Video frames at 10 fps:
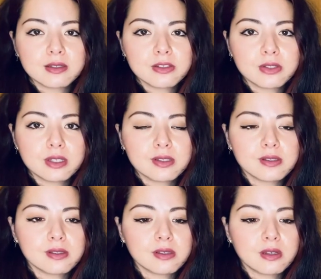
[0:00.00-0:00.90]
to
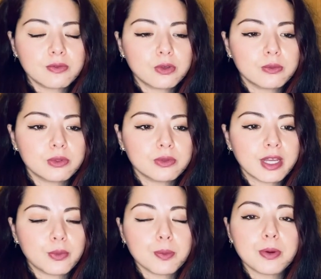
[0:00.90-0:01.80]
this full moon,
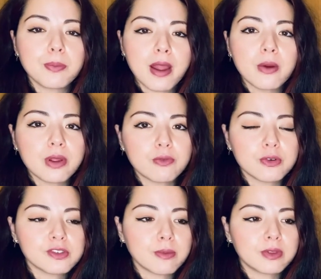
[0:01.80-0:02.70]
like we're preparing for
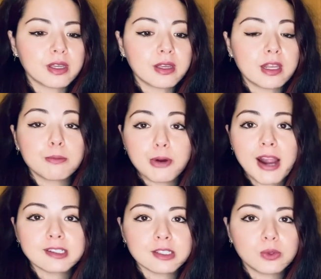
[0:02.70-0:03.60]
something in
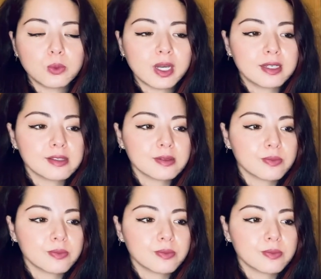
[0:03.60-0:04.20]
practical ways.